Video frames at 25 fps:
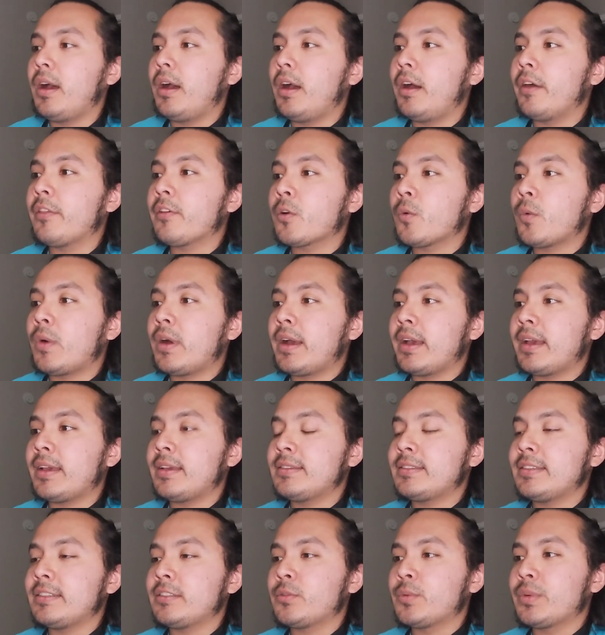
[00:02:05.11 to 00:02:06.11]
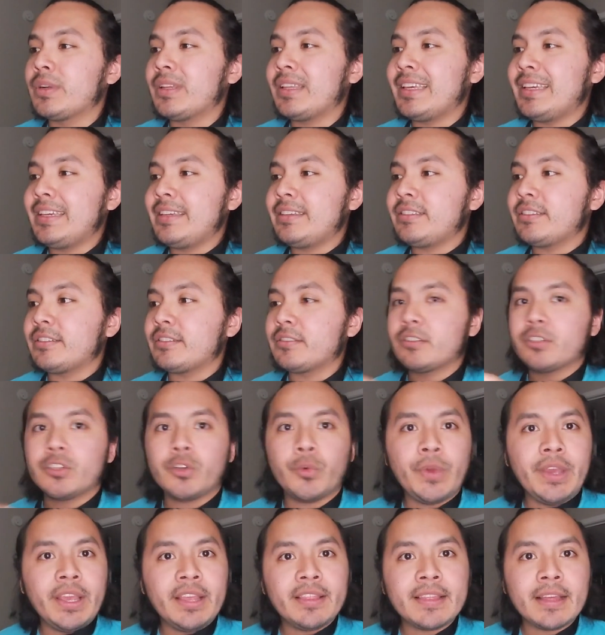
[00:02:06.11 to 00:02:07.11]
Otherwise, it's really easy to
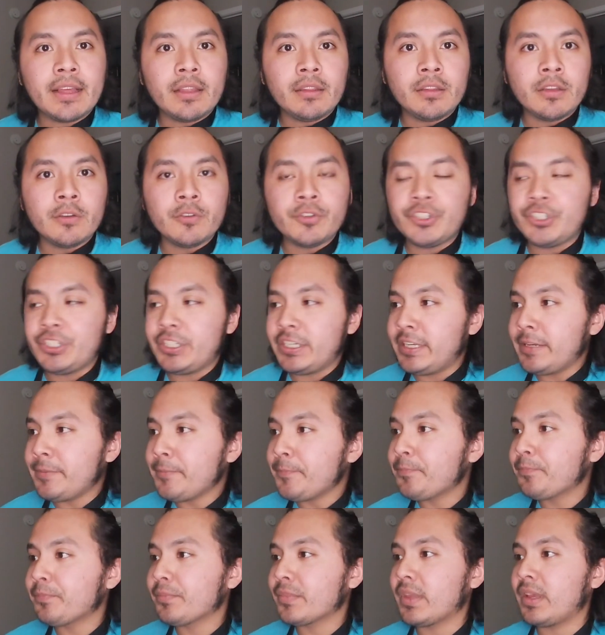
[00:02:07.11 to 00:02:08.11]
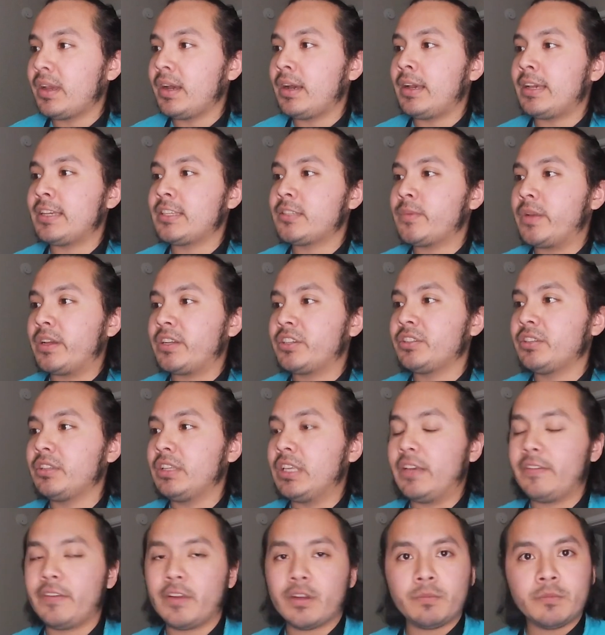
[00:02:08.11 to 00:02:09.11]
squeak that low G,
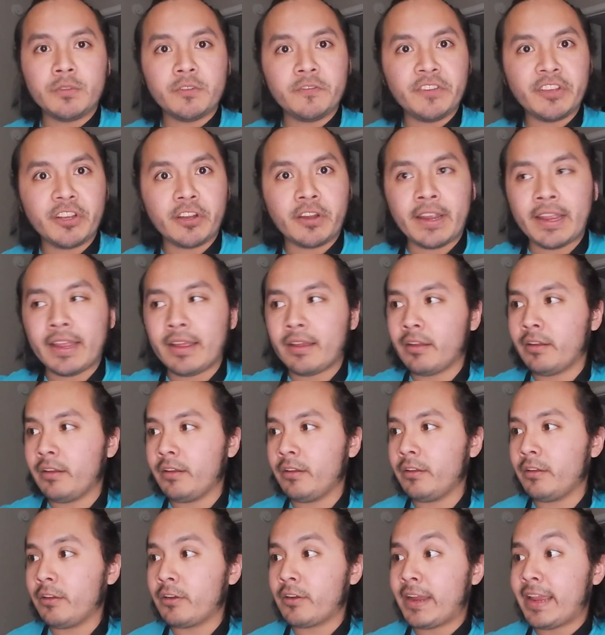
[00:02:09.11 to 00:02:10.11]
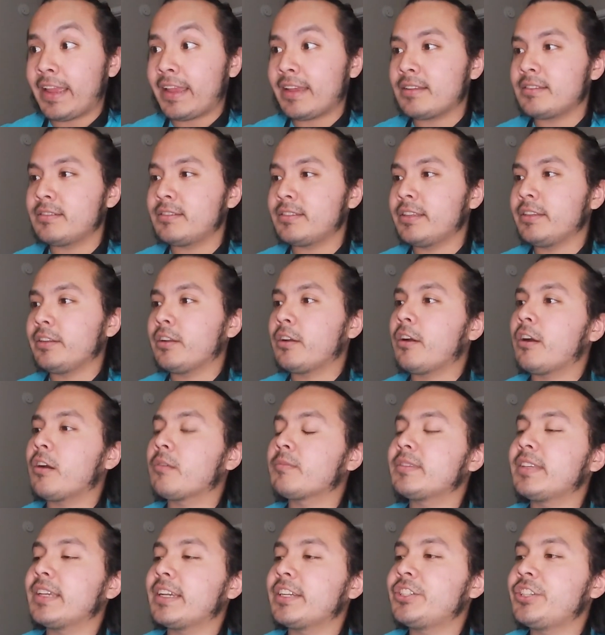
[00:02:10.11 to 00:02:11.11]
especially if you're moving your hands and your
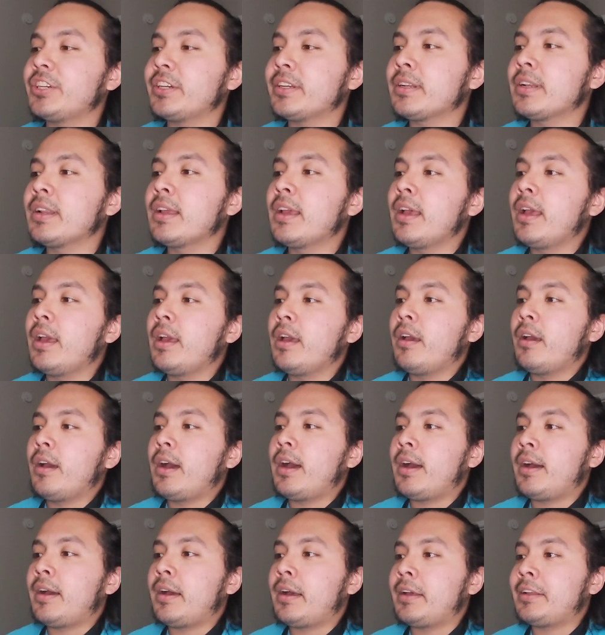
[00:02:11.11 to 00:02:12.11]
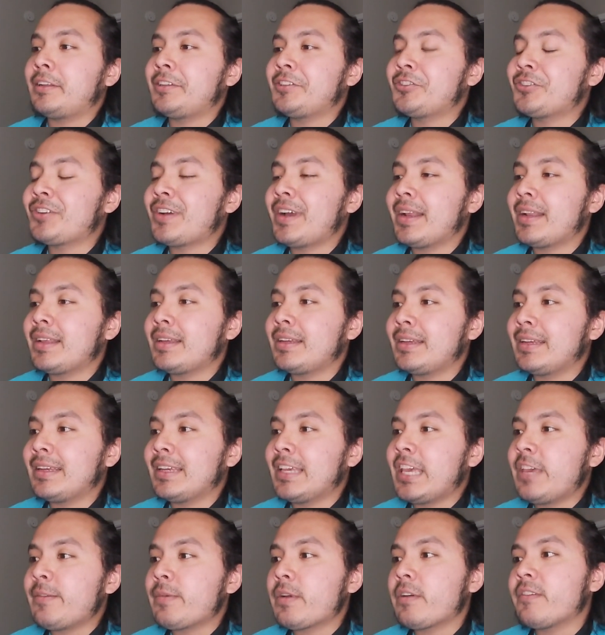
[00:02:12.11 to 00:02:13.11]
arms like a chicken. Try to
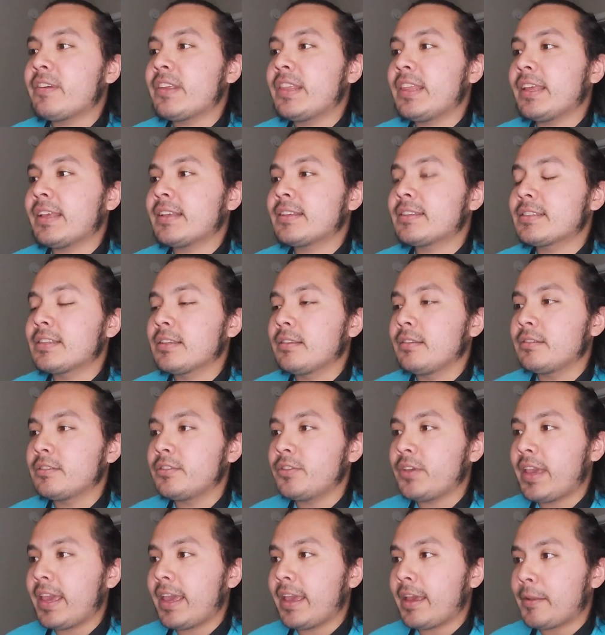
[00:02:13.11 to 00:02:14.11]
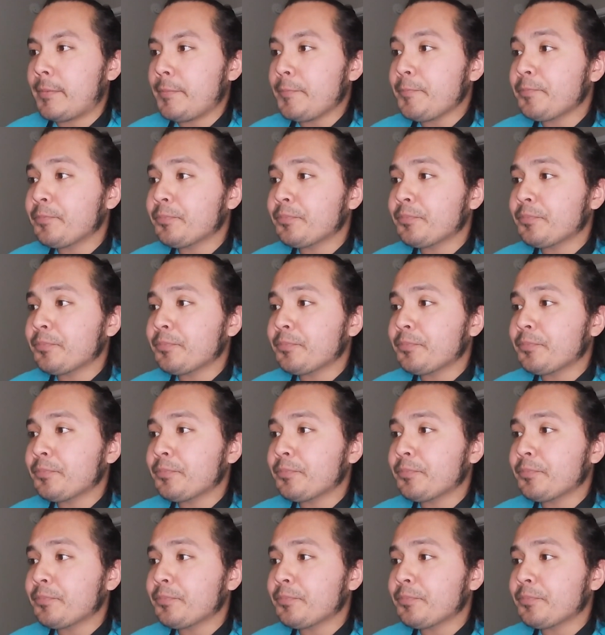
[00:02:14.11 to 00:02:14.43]
keep everything as still as you can.